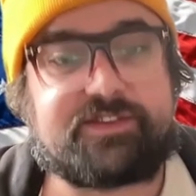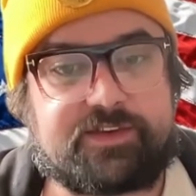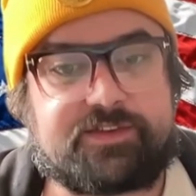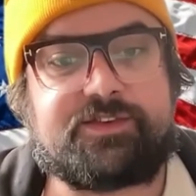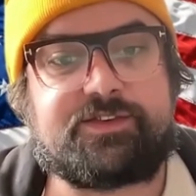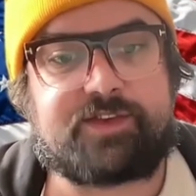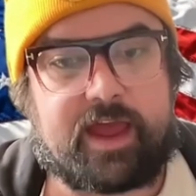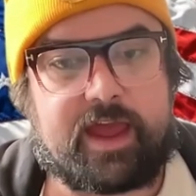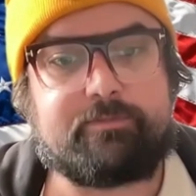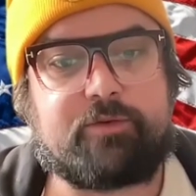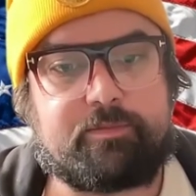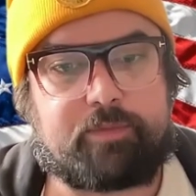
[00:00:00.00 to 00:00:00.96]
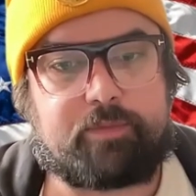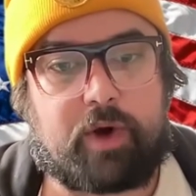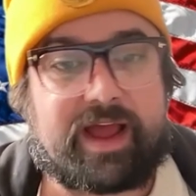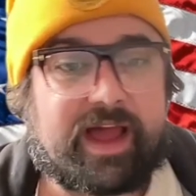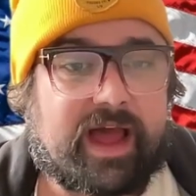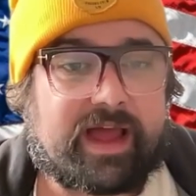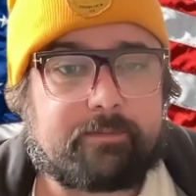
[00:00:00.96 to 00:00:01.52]
the same report.
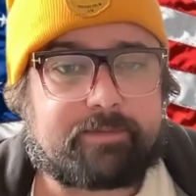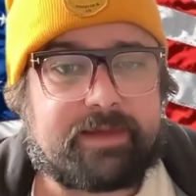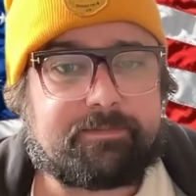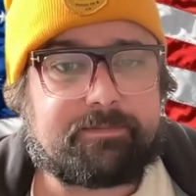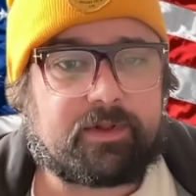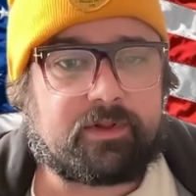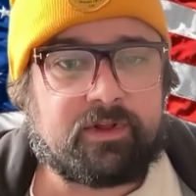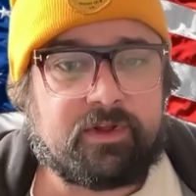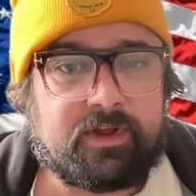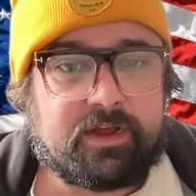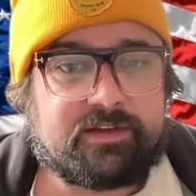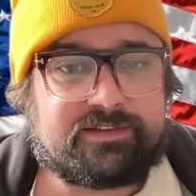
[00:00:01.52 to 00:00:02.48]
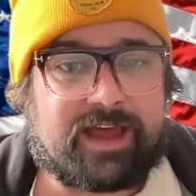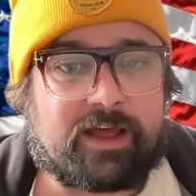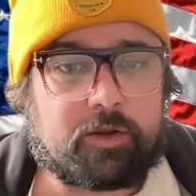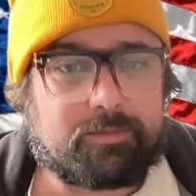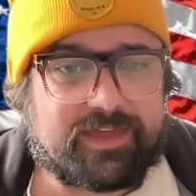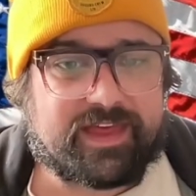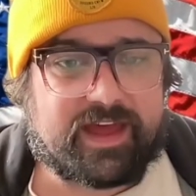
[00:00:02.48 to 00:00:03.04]
I got people
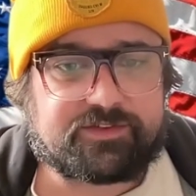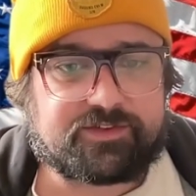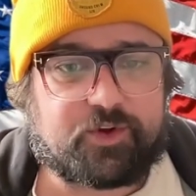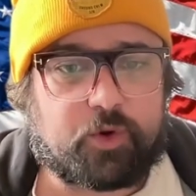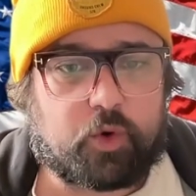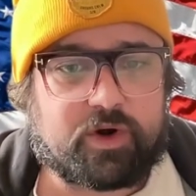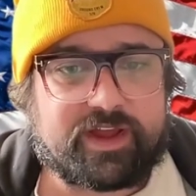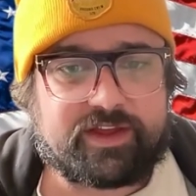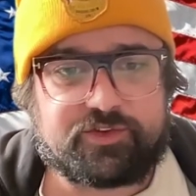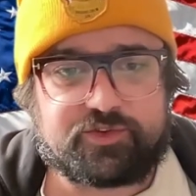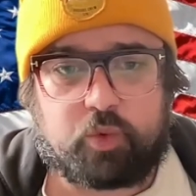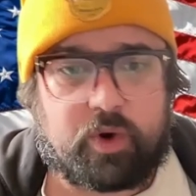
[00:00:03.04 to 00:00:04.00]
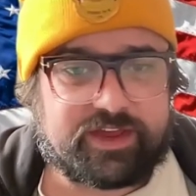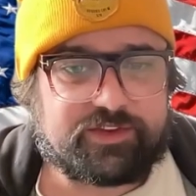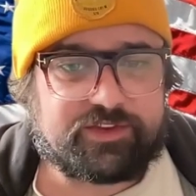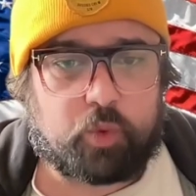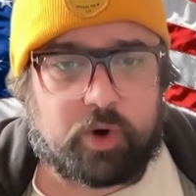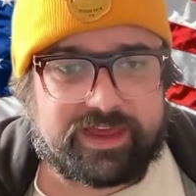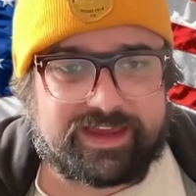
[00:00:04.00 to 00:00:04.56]
telling me that story in
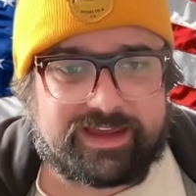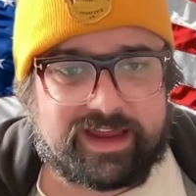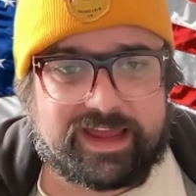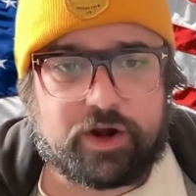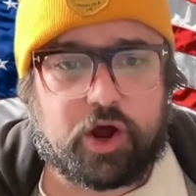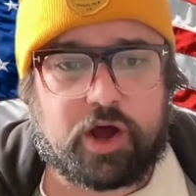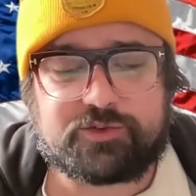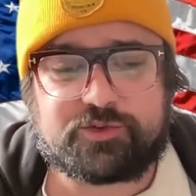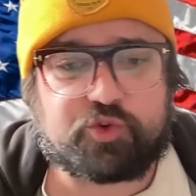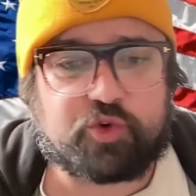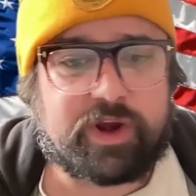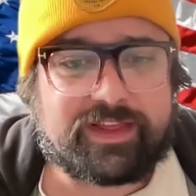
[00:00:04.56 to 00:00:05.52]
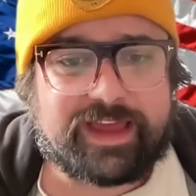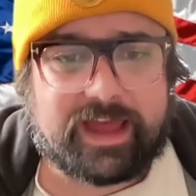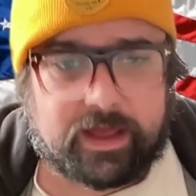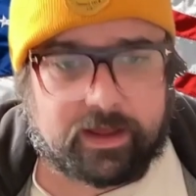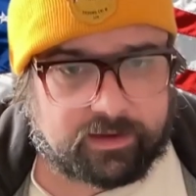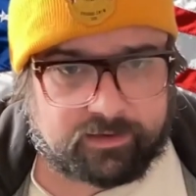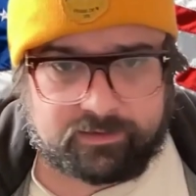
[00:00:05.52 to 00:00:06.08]
2020 in
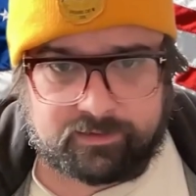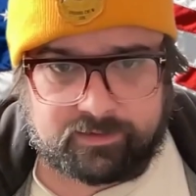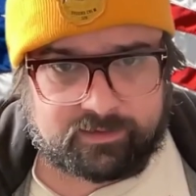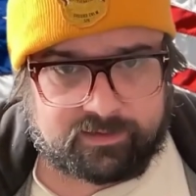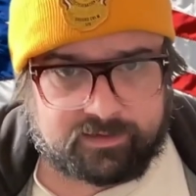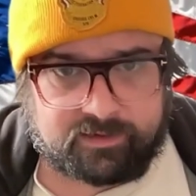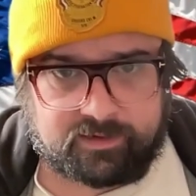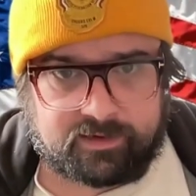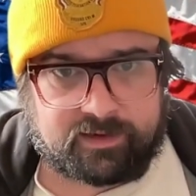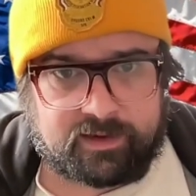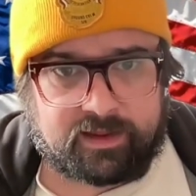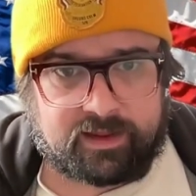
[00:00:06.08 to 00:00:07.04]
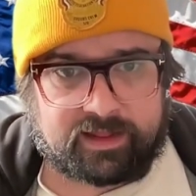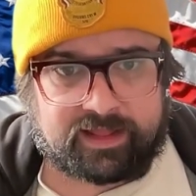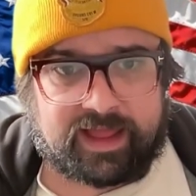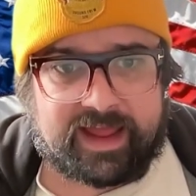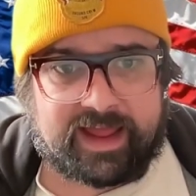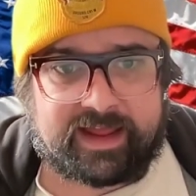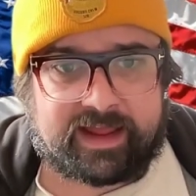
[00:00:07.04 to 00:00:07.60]
Australia.
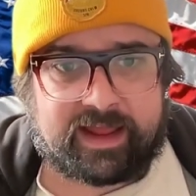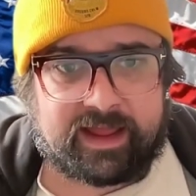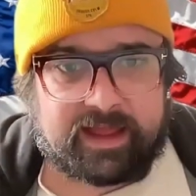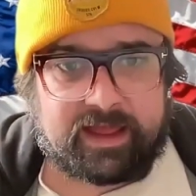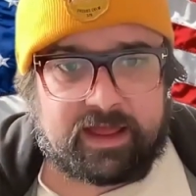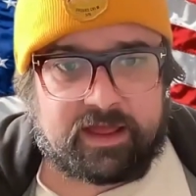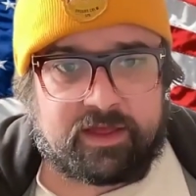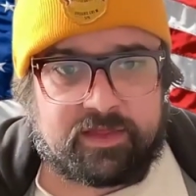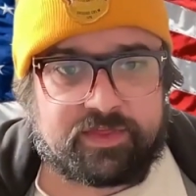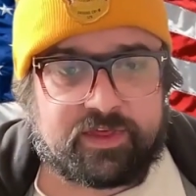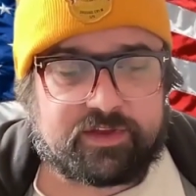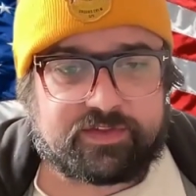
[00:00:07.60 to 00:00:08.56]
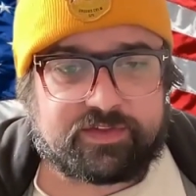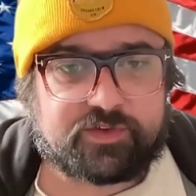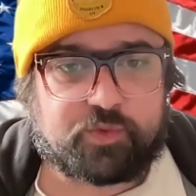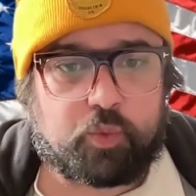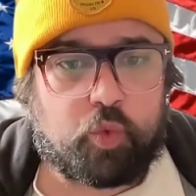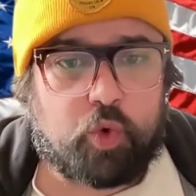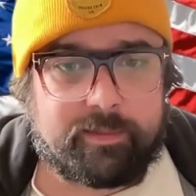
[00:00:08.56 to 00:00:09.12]
Like,
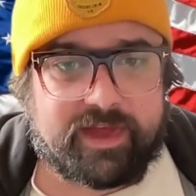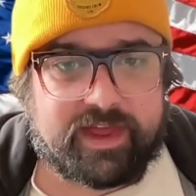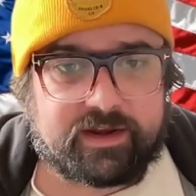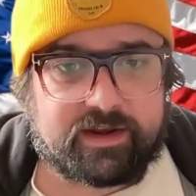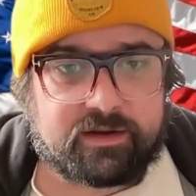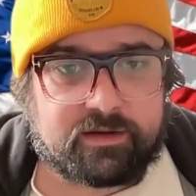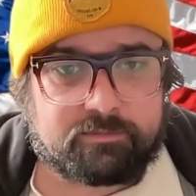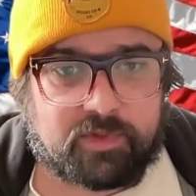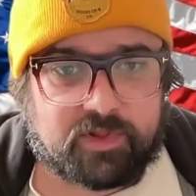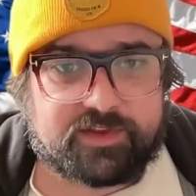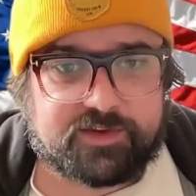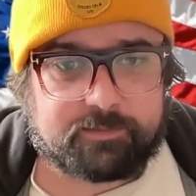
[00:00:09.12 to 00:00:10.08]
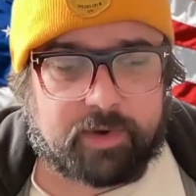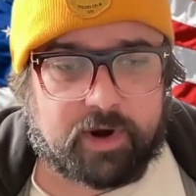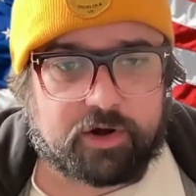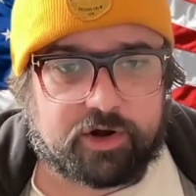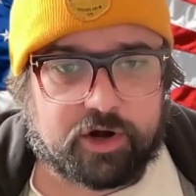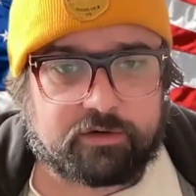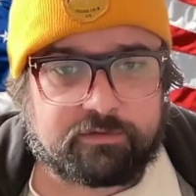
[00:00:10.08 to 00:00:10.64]
this woman, Melissa
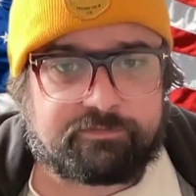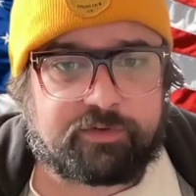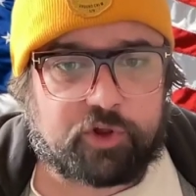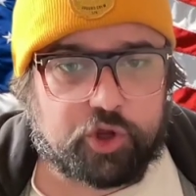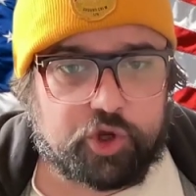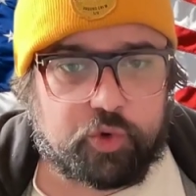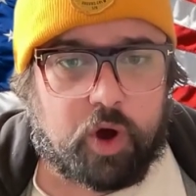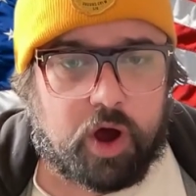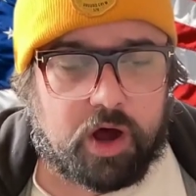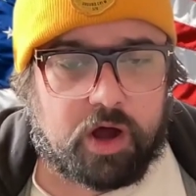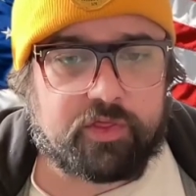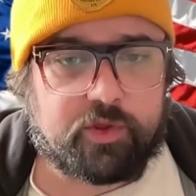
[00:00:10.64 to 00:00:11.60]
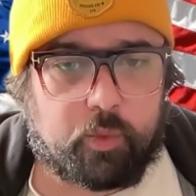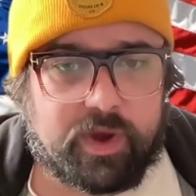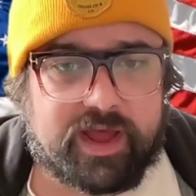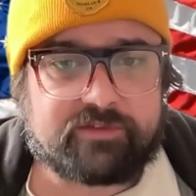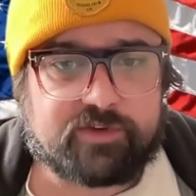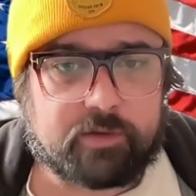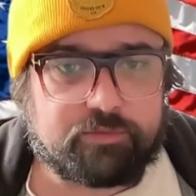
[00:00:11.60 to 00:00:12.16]
Parker, flew all the
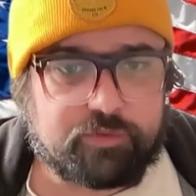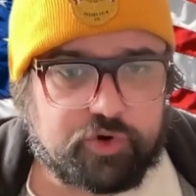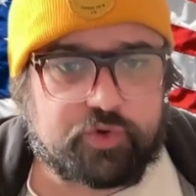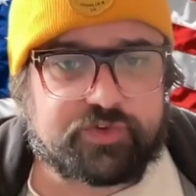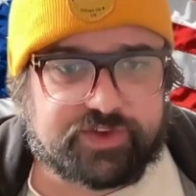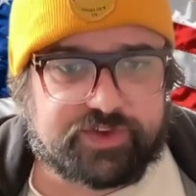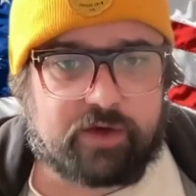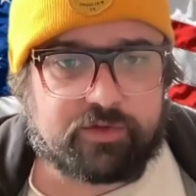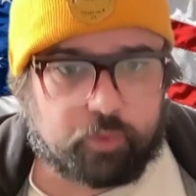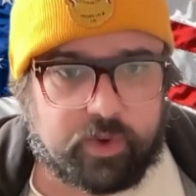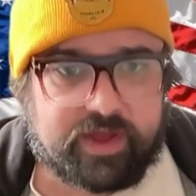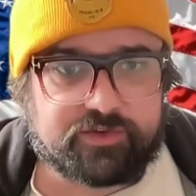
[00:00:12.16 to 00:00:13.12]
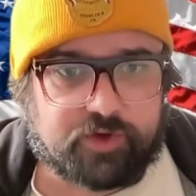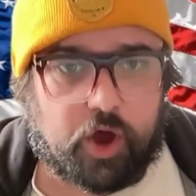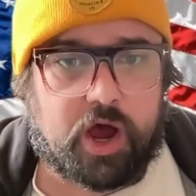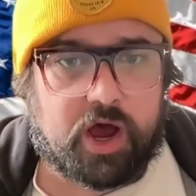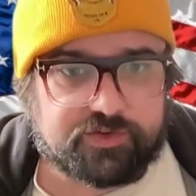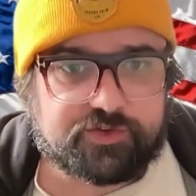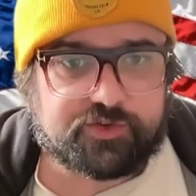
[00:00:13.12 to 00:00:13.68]
way from New South Wales,
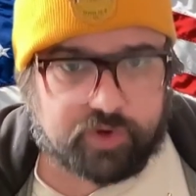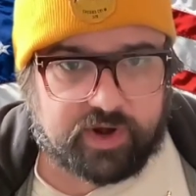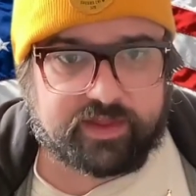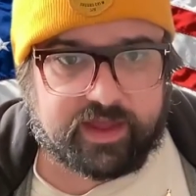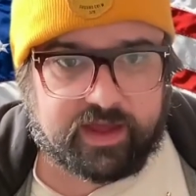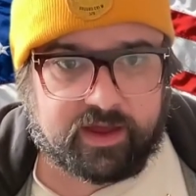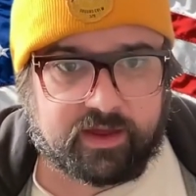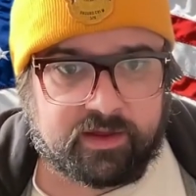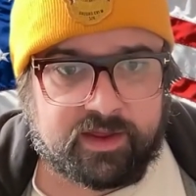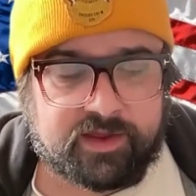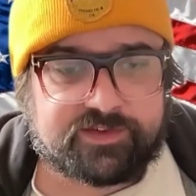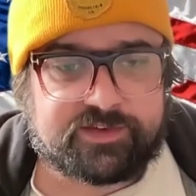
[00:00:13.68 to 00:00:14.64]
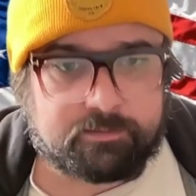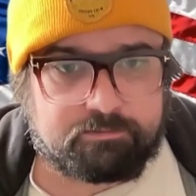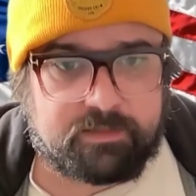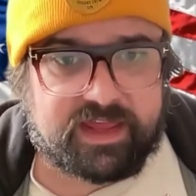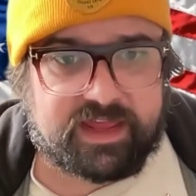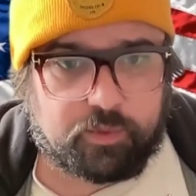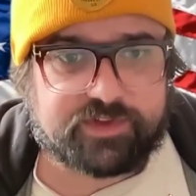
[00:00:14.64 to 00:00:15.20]
Australia, to
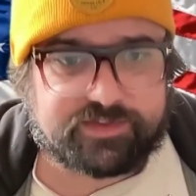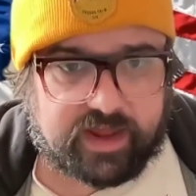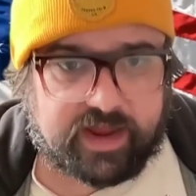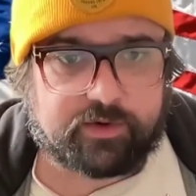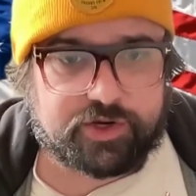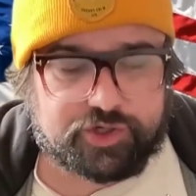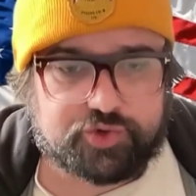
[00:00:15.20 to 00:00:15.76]
meet with Terry